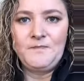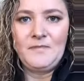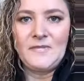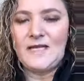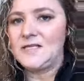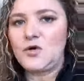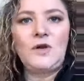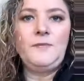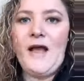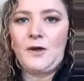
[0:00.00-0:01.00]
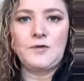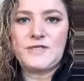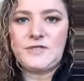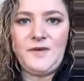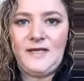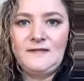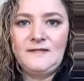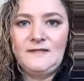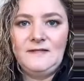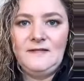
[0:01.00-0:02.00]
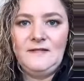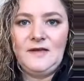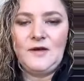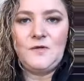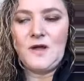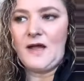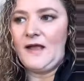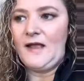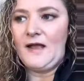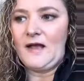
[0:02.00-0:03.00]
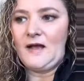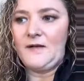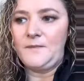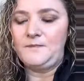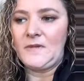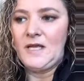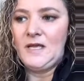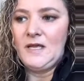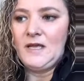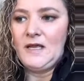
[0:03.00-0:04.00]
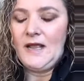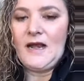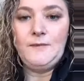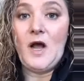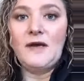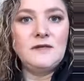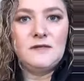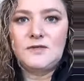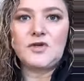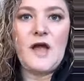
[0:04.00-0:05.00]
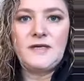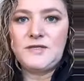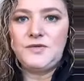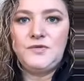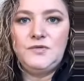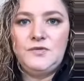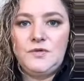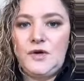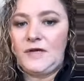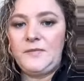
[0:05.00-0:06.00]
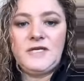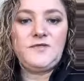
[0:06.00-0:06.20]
That's totally backwards to me. And I'm not trying to hurt anybody's